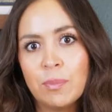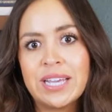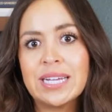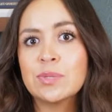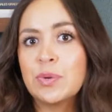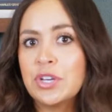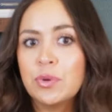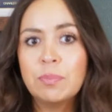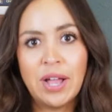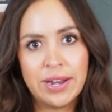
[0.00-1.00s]
because when you
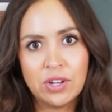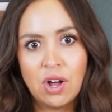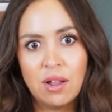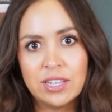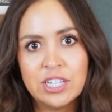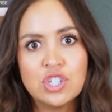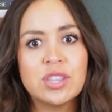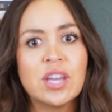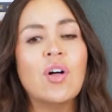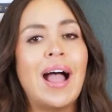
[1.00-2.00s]
apply to college,
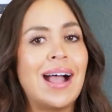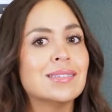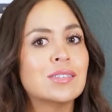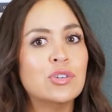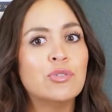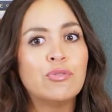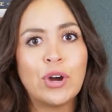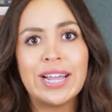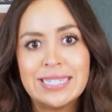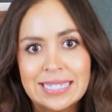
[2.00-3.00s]
they'll ask you for
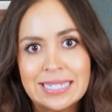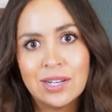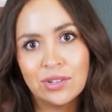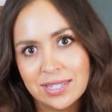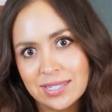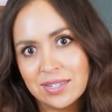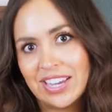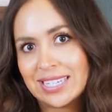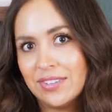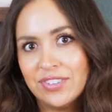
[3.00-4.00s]
a detailed list of
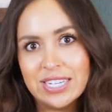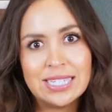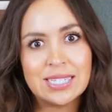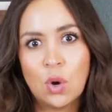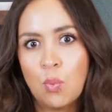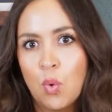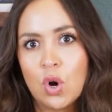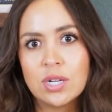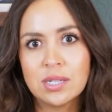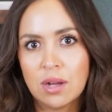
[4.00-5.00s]
activities,
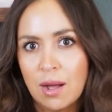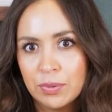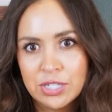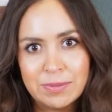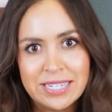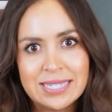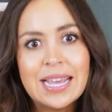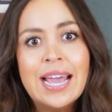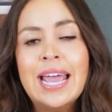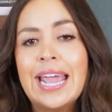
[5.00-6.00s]
awards, accomplishments,
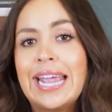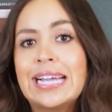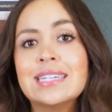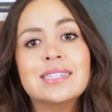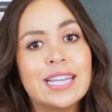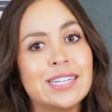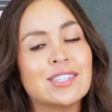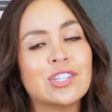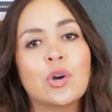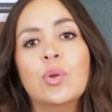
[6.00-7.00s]
and
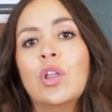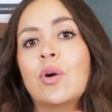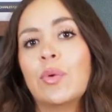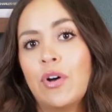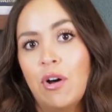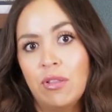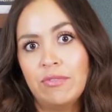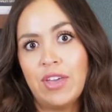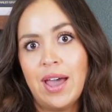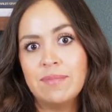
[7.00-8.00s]
dates to go along with all
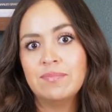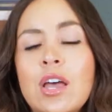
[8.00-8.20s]
of that.